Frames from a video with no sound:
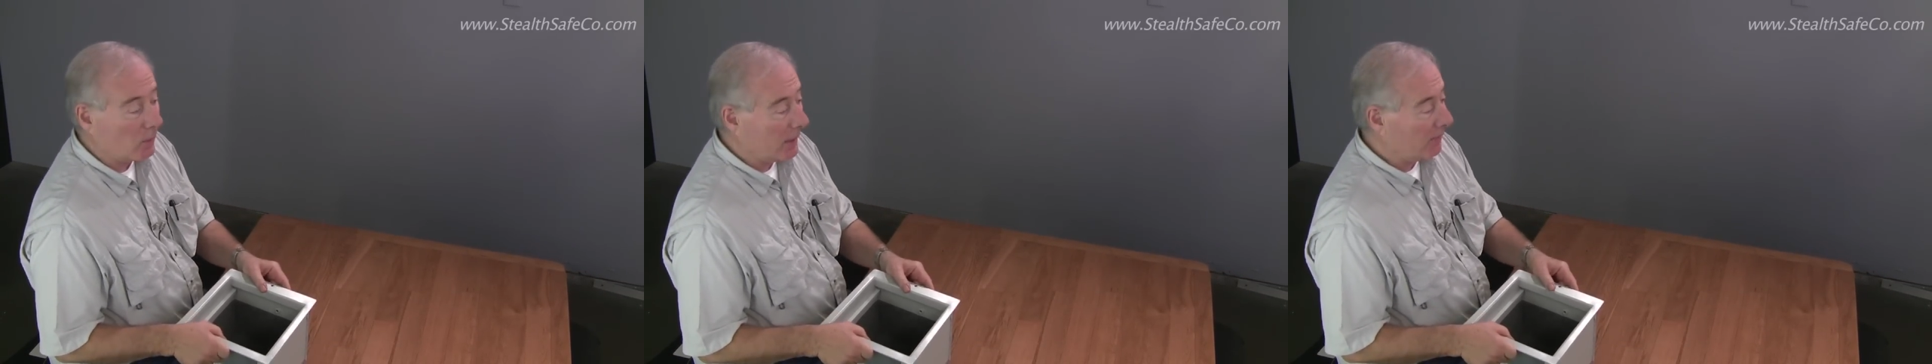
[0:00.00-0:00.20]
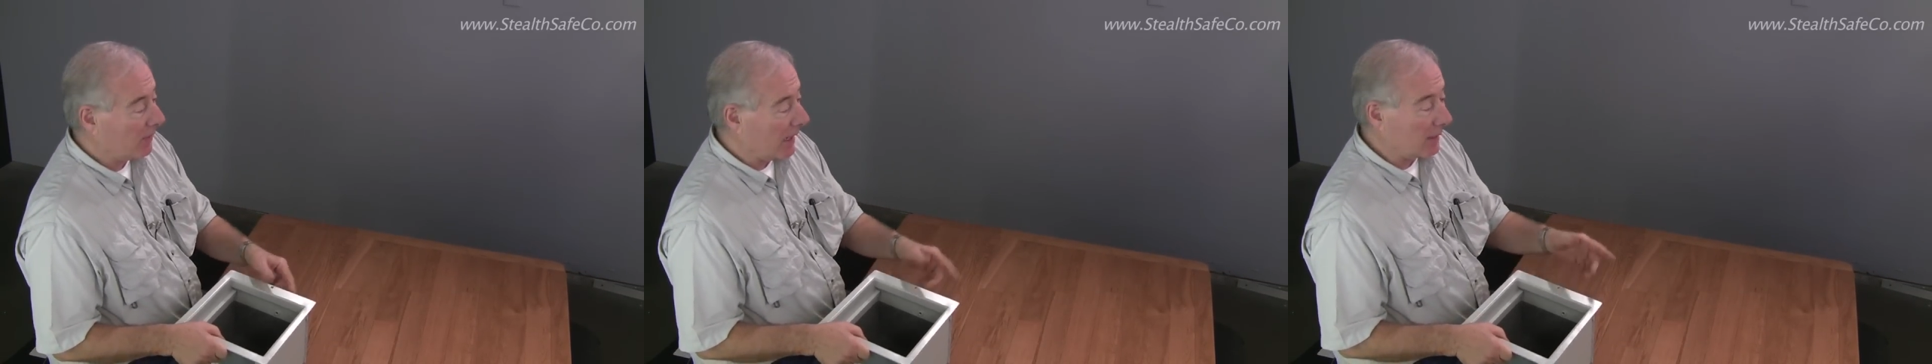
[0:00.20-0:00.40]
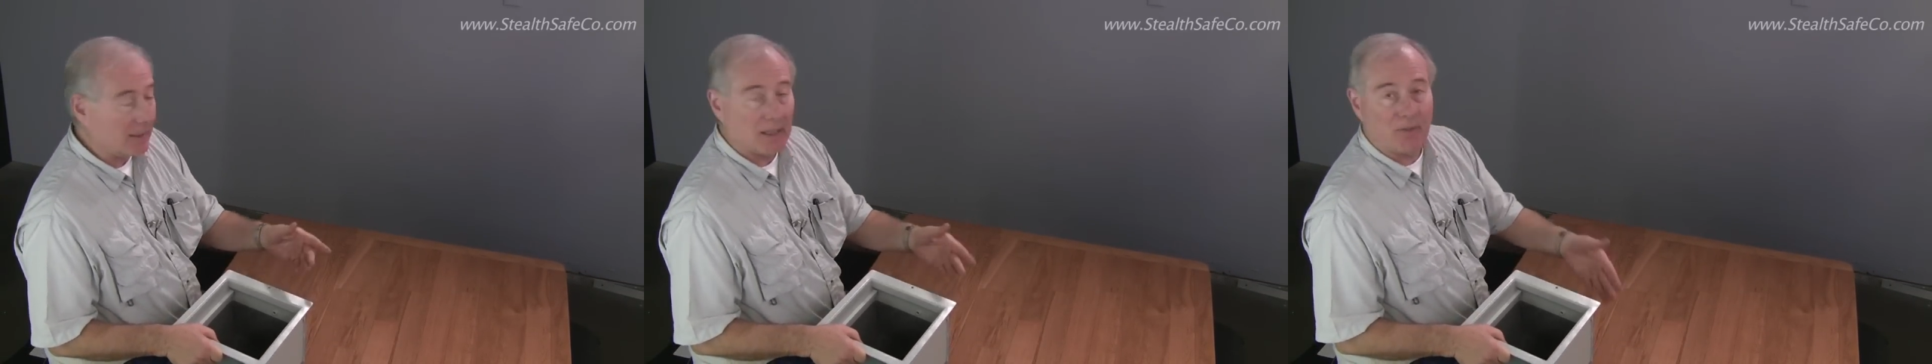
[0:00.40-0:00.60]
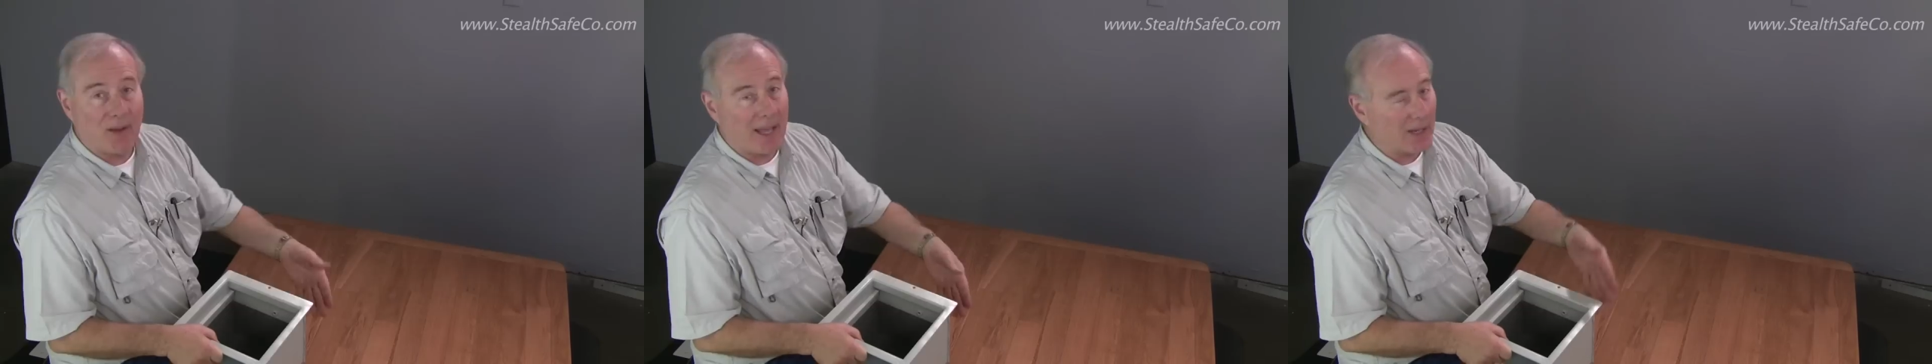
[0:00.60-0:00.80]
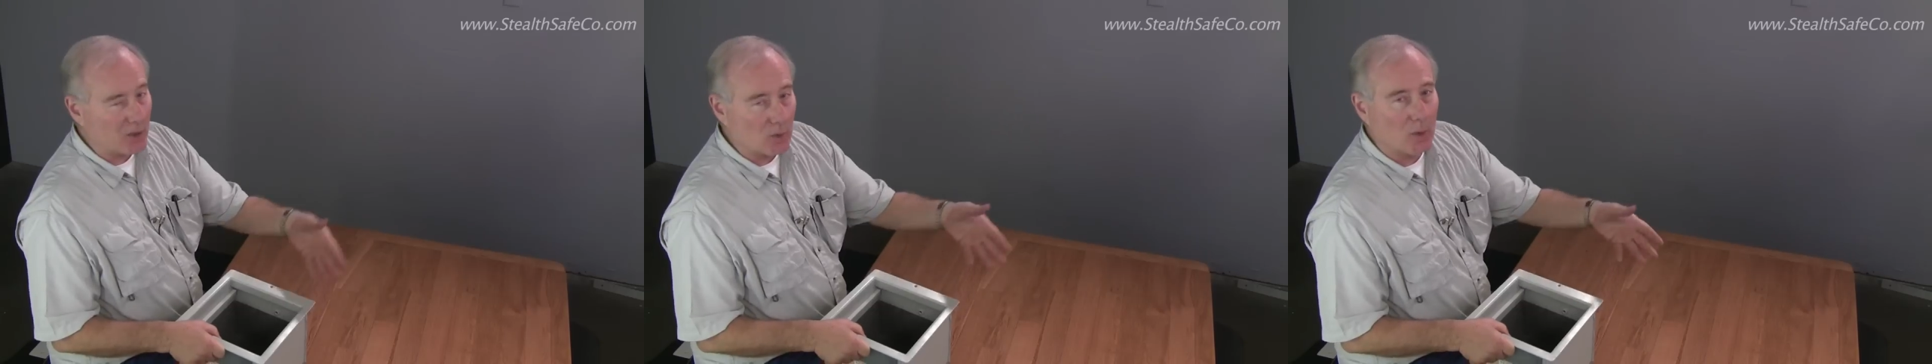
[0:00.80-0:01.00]
We've had the
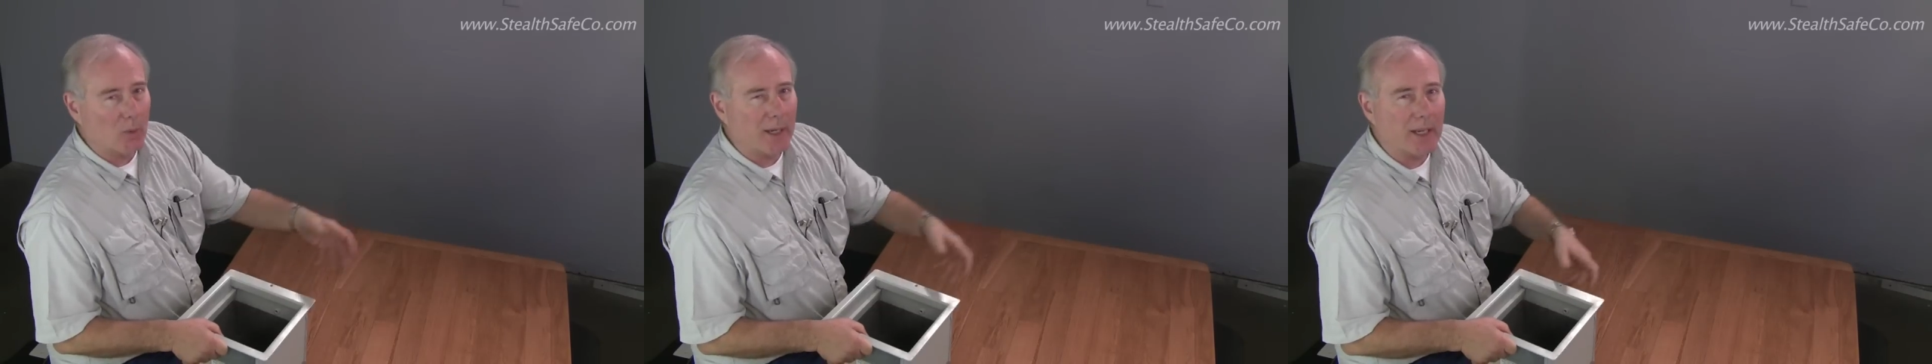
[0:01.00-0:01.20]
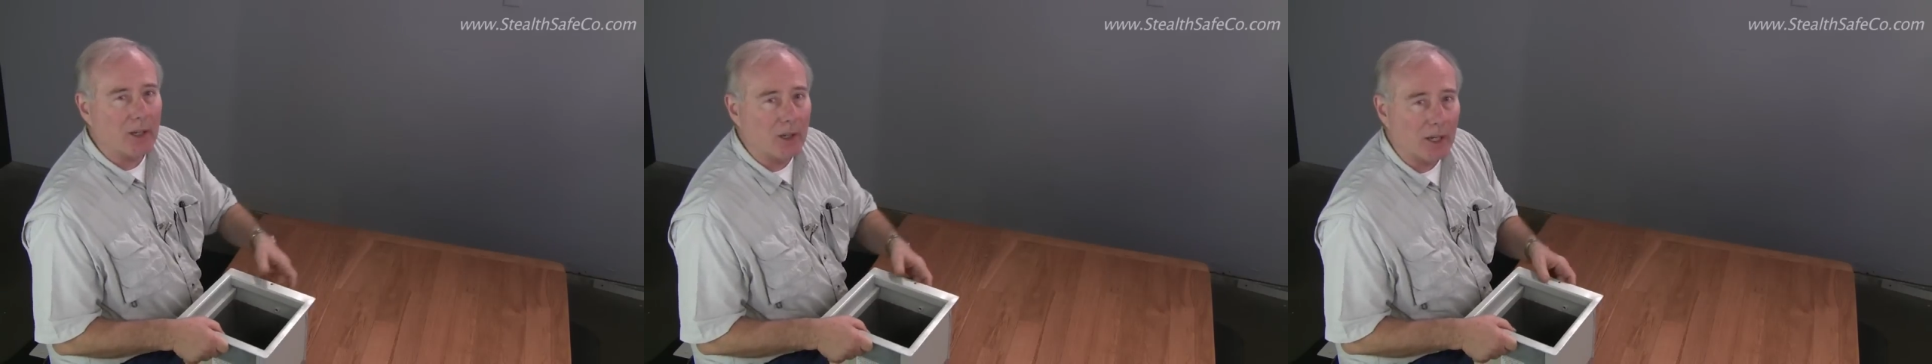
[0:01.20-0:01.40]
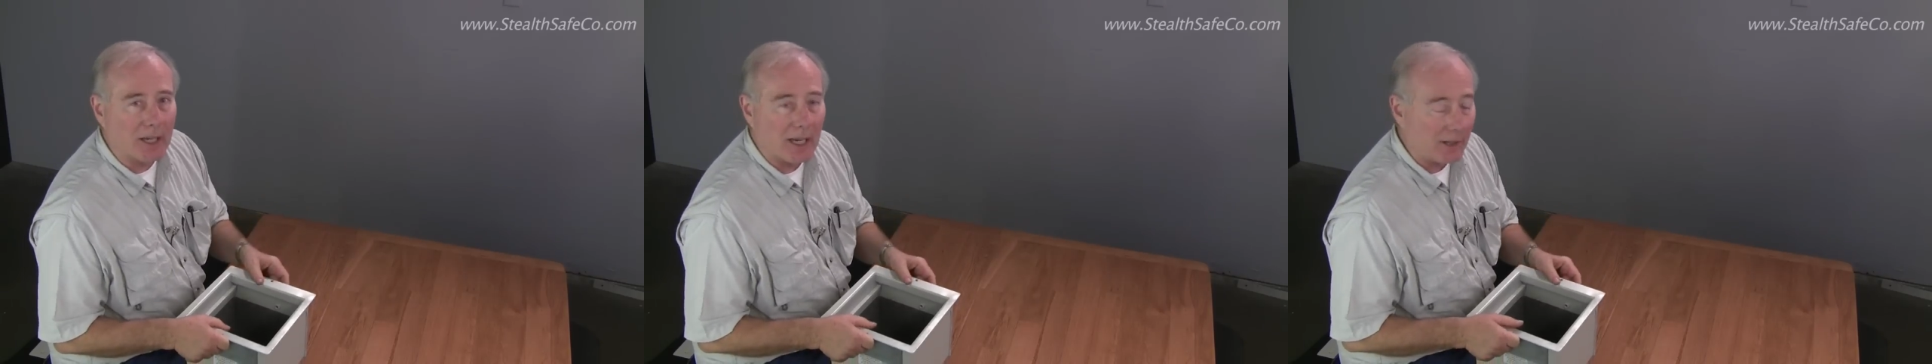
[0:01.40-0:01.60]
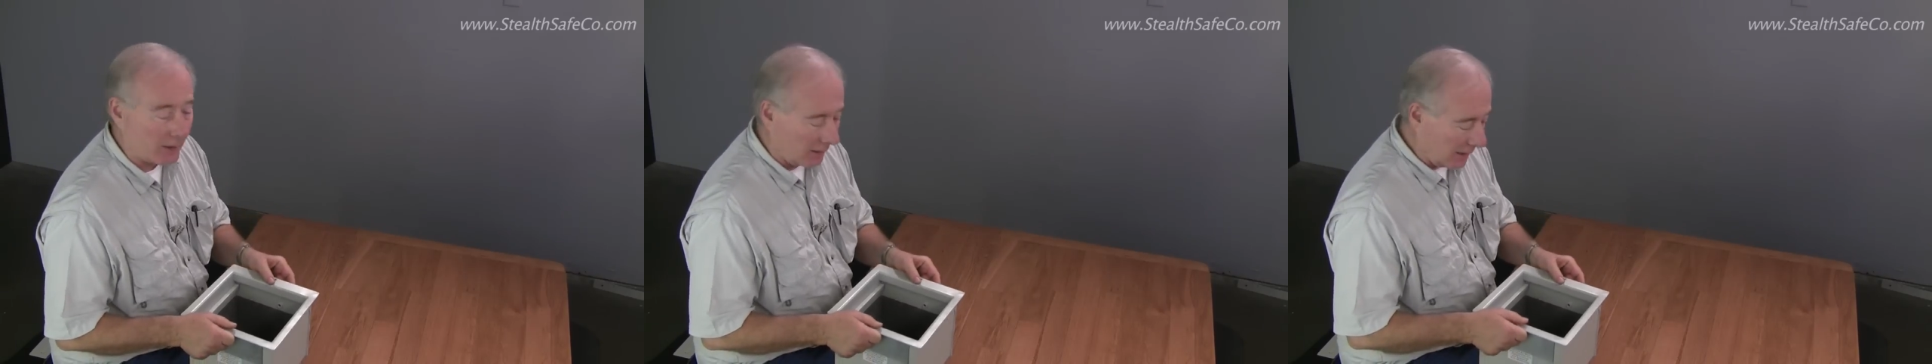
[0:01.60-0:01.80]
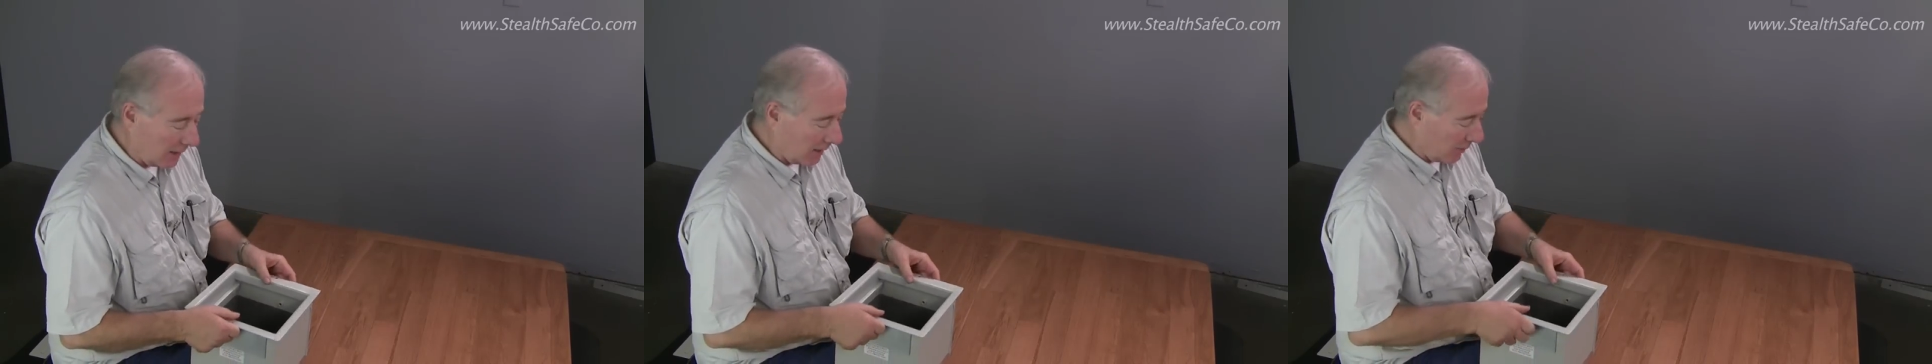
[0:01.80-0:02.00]
advantage where we can look
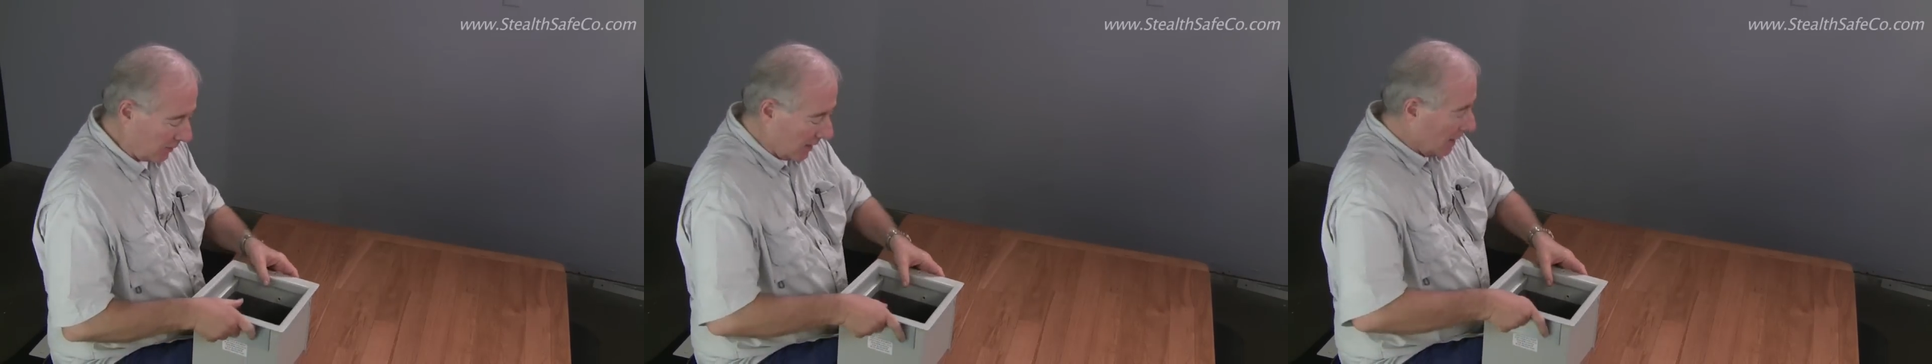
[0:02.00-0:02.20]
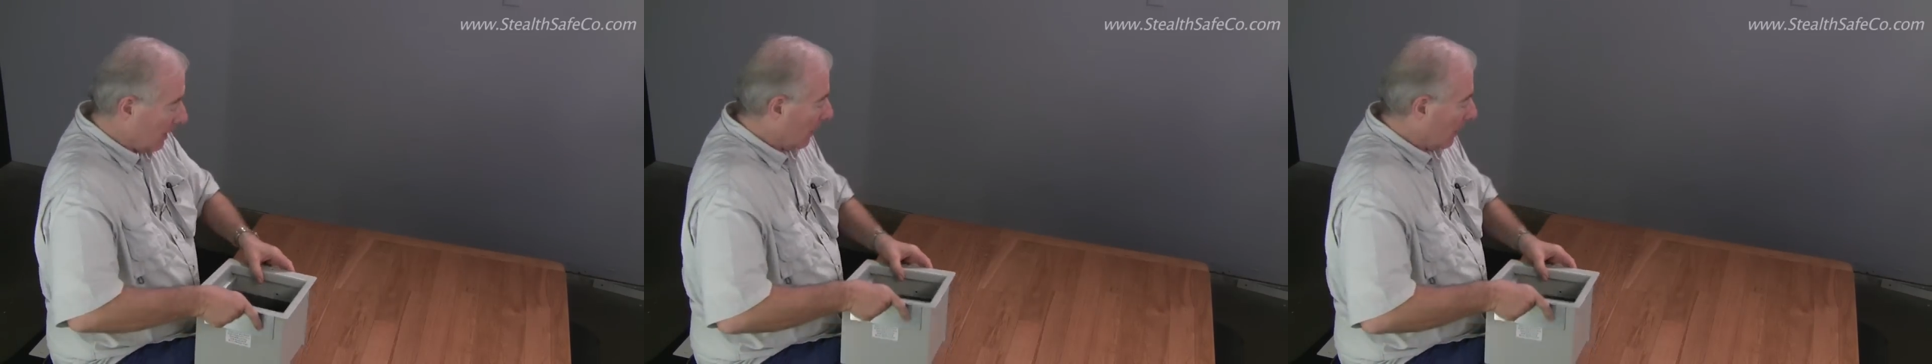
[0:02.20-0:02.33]
underneath.